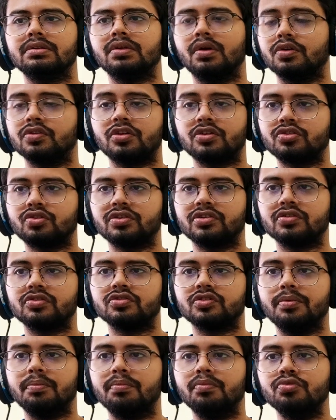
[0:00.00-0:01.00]
No, not
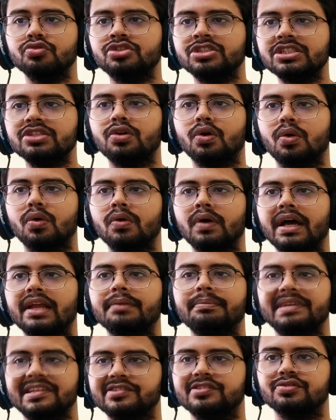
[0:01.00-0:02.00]
Tokito, sorry, Muichiro
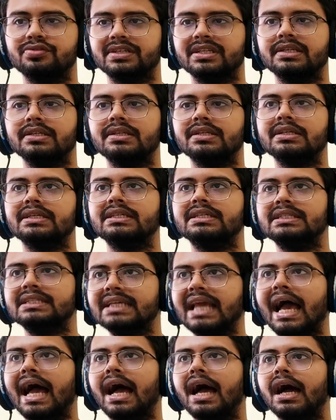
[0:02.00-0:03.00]
and Mitsuri.
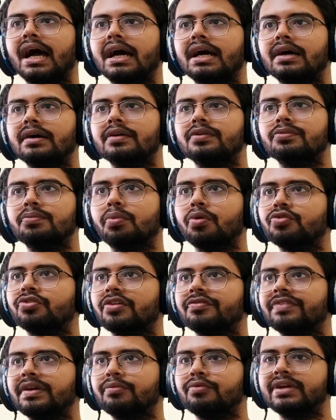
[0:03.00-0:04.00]
Yeah,
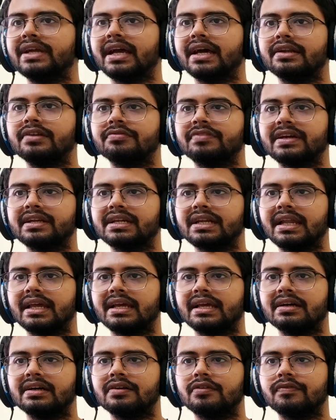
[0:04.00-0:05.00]
both of them. We kind of get
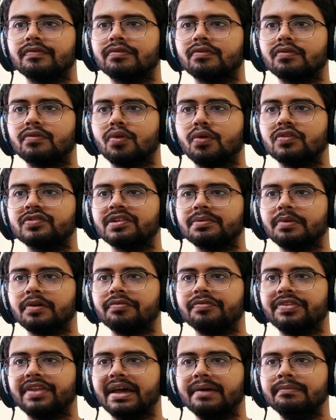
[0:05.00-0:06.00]
like a close-up
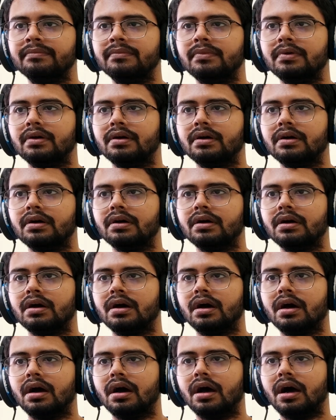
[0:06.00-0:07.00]
of them.
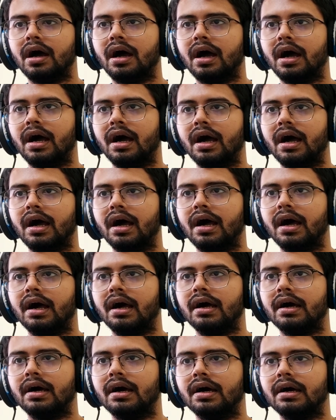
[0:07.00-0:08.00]

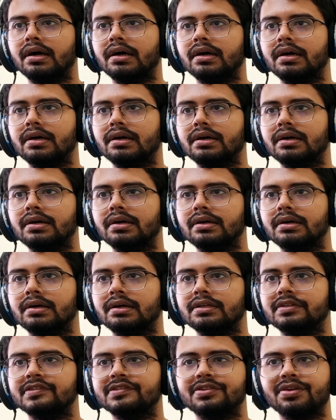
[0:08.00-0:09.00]
Uh,
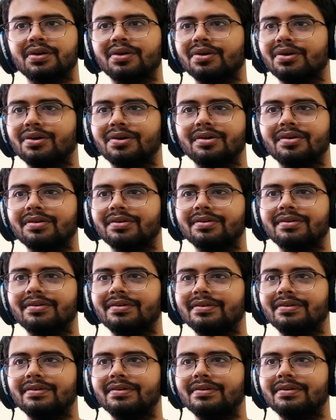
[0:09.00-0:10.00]
so,
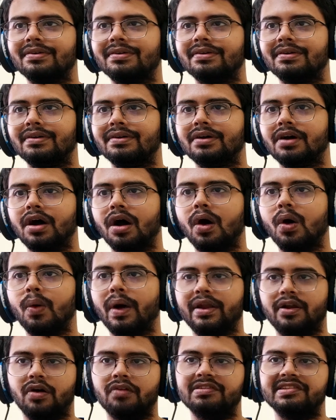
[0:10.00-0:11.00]
oh,
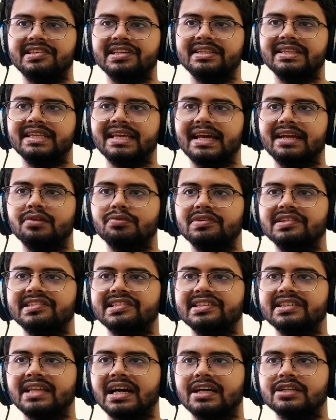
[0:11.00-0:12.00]
and obviously in the end we
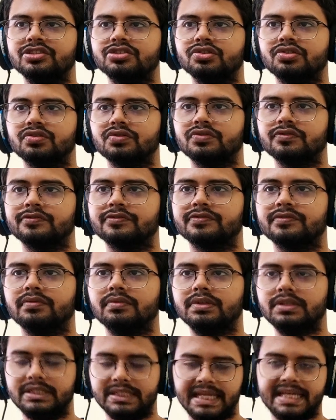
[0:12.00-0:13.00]
see Tanjiro
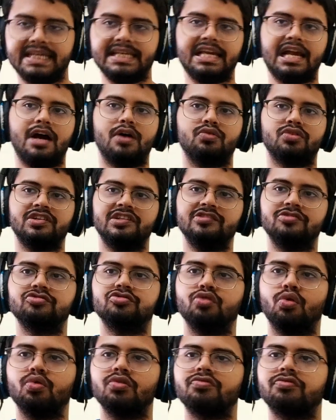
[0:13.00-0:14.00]
taking out his
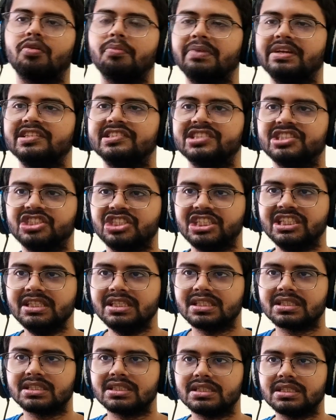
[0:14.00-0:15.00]
sword from his
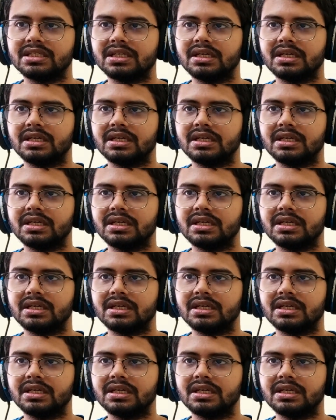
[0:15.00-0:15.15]
sheath.